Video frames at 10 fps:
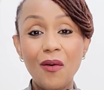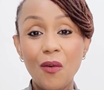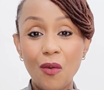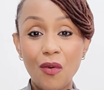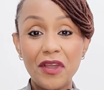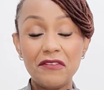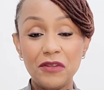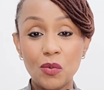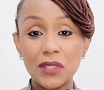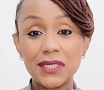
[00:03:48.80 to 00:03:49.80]
or if you
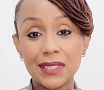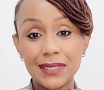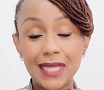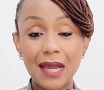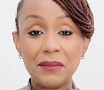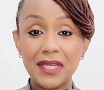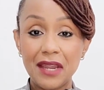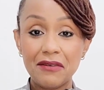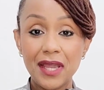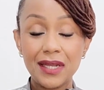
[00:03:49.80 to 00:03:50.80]
want to contact me
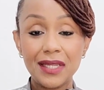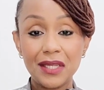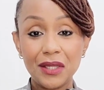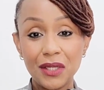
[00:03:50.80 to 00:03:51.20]
directly,